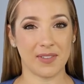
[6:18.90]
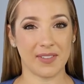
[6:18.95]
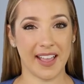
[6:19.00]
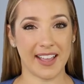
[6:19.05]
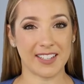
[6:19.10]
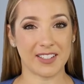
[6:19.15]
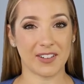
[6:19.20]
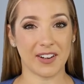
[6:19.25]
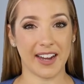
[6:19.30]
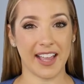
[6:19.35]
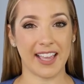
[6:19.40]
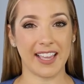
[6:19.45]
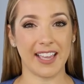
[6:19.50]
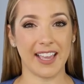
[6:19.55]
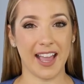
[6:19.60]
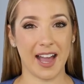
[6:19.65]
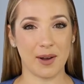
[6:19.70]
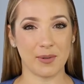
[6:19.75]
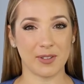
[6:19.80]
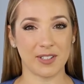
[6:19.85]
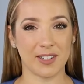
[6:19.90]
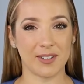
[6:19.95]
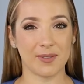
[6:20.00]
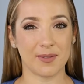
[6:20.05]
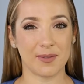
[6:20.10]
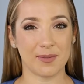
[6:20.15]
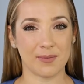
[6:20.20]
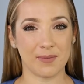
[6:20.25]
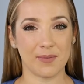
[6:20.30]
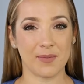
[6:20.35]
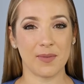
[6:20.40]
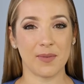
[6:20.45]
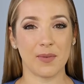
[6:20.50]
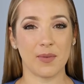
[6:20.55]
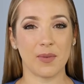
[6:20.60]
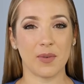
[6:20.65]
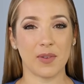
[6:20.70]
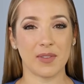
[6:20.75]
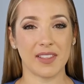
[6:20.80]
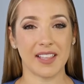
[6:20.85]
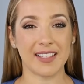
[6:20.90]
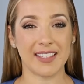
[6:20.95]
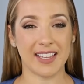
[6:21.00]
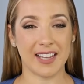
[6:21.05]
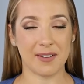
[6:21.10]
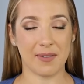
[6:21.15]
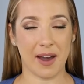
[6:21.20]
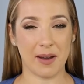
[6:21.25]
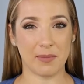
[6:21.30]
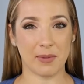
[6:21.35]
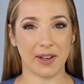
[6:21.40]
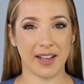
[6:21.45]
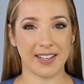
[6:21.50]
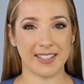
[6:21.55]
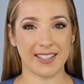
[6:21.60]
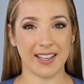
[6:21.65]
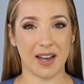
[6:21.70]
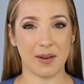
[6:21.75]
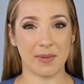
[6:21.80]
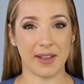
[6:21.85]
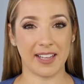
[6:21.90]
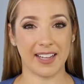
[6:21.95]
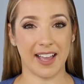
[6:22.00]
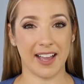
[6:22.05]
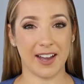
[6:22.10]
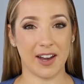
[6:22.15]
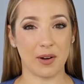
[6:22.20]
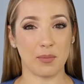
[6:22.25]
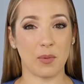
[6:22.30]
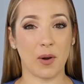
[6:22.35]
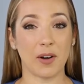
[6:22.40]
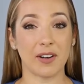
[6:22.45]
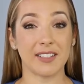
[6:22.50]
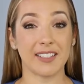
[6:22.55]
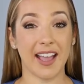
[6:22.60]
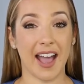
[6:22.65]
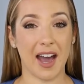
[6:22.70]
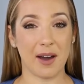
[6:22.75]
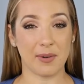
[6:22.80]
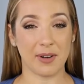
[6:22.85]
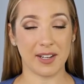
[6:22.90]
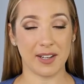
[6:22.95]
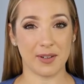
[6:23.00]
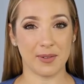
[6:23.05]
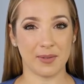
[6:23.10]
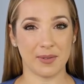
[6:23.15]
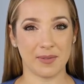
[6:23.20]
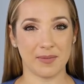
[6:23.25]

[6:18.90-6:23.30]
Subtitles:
Thanks for hanging out. Let's keep our plants humming and our wallets happy.